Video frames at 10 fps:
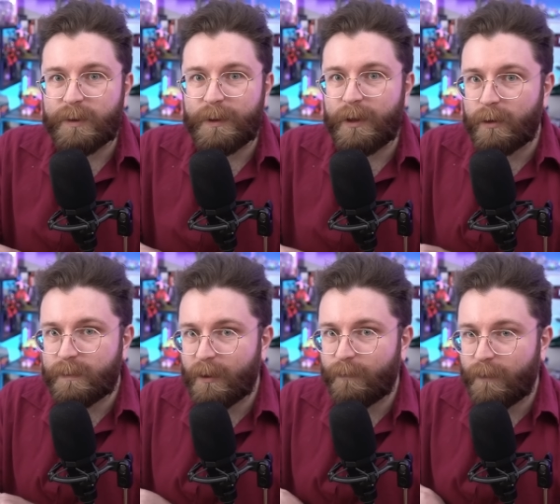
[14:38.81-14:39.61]
but those
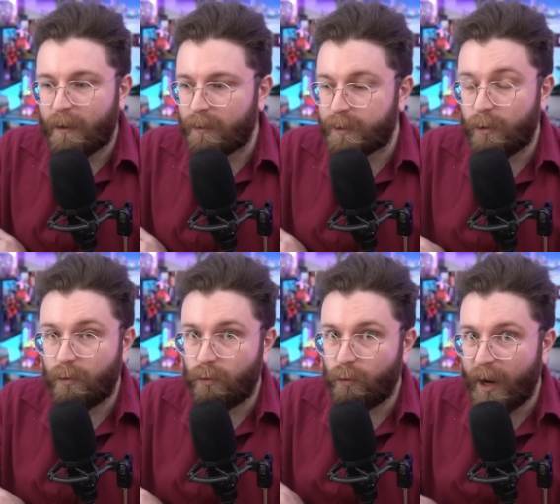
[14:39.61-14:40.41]
motherfuckers do
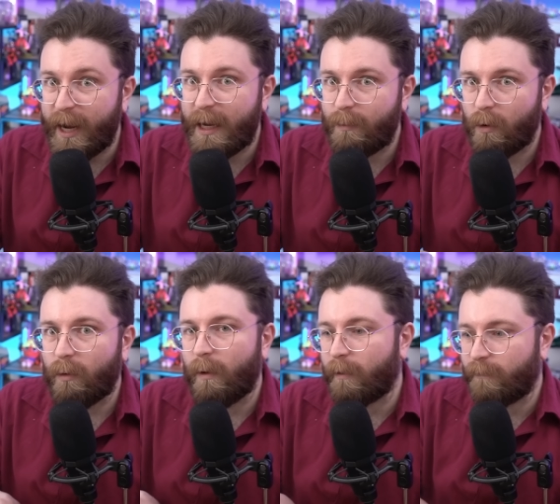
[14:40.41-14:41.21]
way more
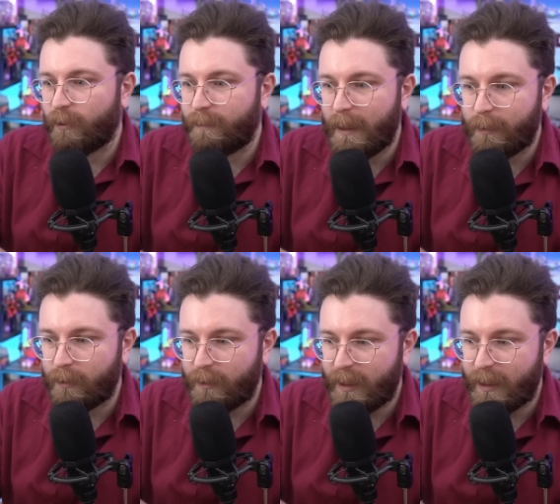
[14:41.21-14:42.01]
work for the people
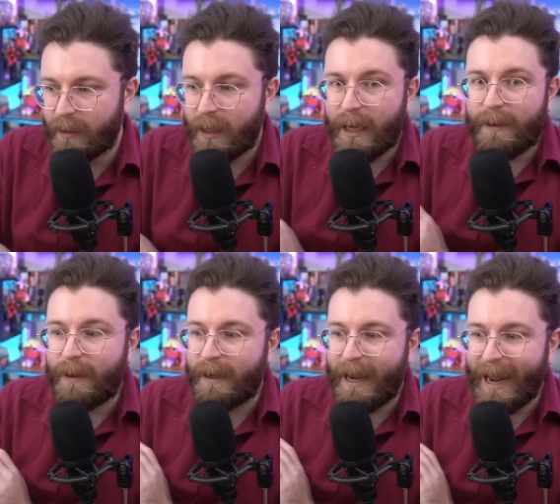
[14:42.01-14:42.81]
who need it
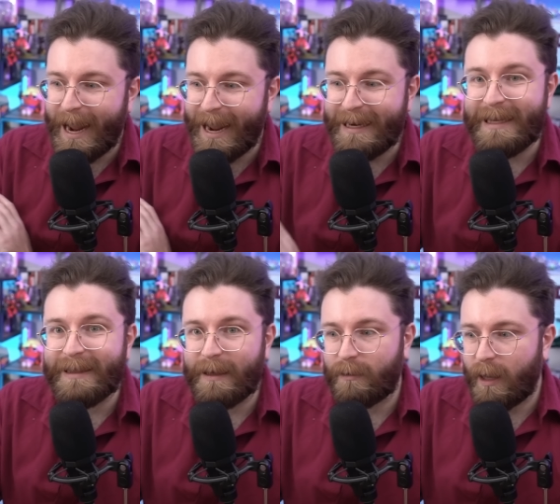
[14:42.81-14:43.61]
than
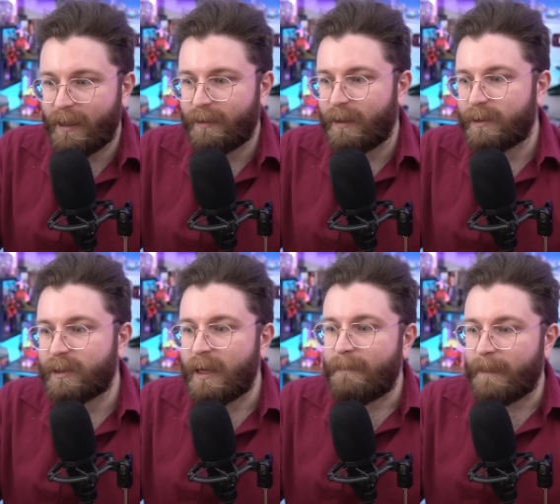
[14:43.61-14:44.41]
anything like this.
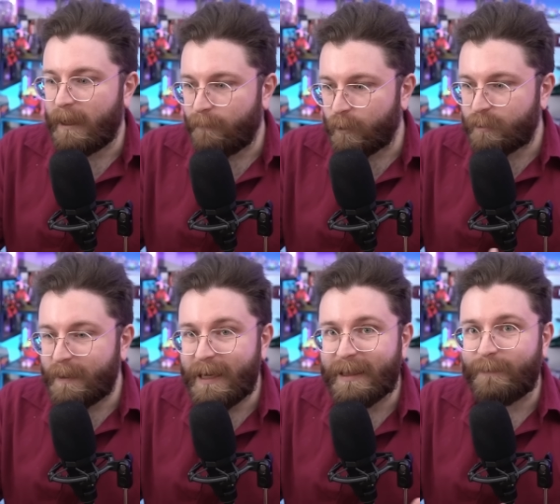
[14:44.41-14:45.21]
The difference
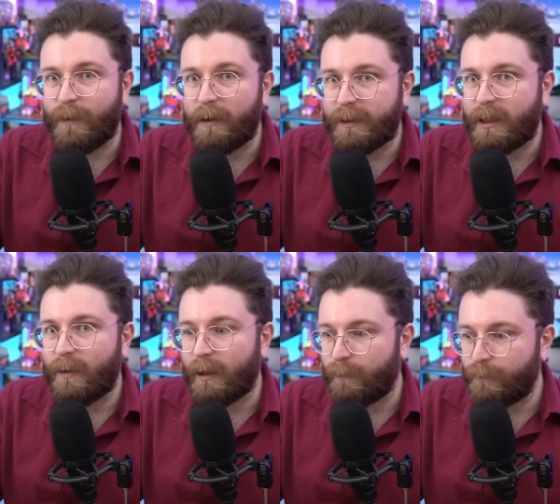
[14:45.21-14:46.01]
being that
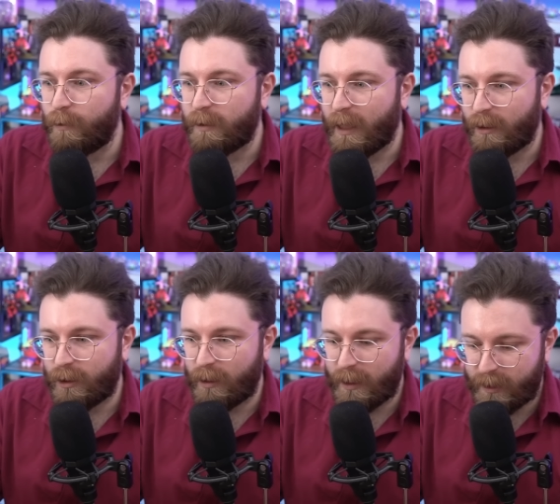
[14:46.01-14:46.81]
volunteering at a food
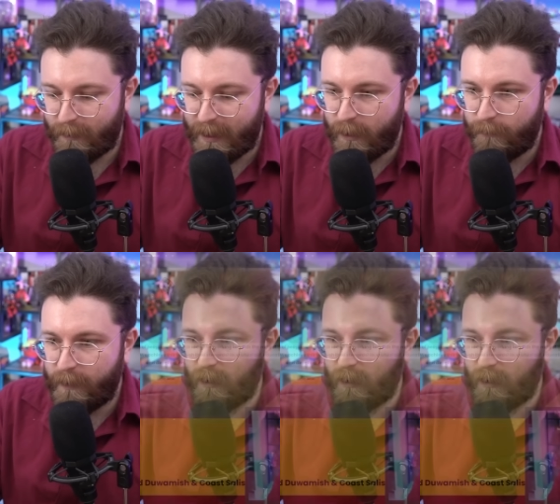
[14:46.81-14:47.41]
kitchen doesn't make you feel